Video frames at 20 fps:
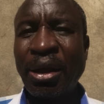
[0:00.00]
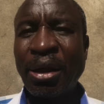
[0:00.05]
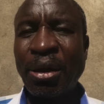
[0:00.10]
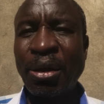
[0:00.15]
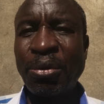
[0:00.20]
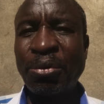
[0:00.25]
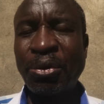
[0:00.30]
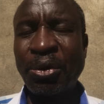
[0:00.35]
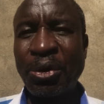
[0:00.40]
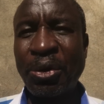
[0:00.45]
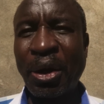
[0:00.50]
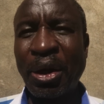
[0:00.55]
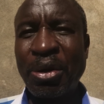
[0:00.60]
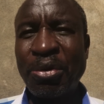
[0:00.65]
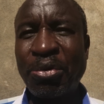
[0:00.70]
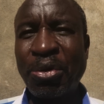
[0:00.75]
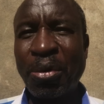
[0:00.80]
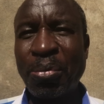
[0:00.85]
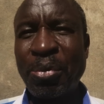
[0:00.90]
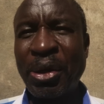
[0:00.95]
For your
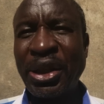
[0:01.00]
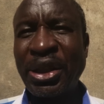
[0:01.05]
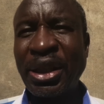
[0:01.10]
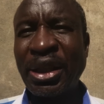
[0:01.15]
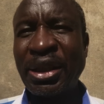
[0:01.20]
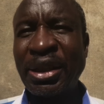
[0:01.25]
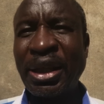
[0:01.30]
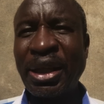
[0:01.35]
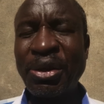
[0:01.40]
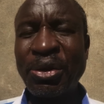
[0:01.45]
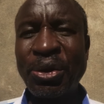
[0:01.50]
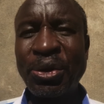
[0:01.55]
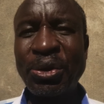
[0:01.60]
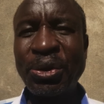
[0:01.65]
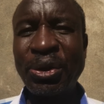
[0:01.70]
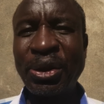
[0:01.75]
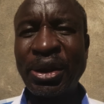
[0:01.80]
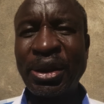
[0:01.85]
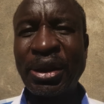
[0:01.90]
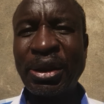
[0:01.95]
information, general
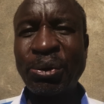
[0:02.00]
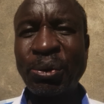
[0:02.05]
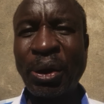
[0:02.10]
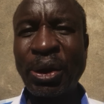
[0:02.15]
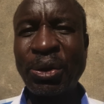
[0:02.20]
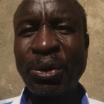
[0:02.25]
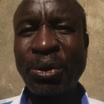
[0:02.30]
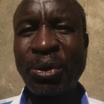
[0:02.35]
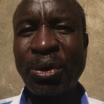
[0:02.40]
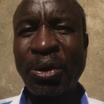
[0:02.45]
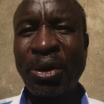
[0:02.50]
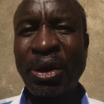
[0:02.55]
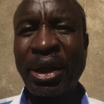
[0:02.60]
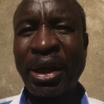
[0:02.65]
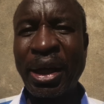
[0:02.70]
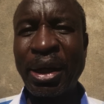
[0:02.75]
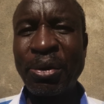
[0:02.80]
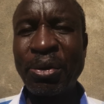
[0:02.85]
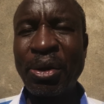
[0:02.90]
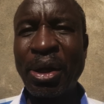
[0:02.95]
duties is what you call
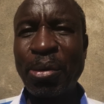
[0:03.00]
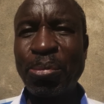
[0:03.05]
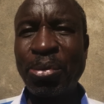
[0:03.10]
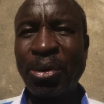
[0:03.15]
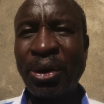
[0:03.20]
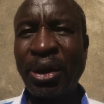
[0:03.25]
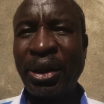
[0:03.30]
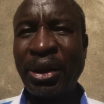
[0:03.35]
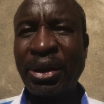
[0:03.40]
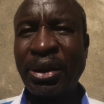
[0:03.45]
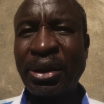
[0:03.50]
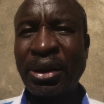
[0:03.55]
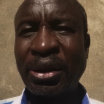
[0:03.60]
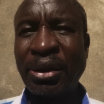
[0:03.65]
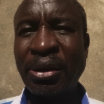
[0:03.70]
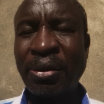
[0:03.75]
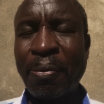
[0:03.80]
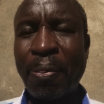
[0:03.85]
regular police.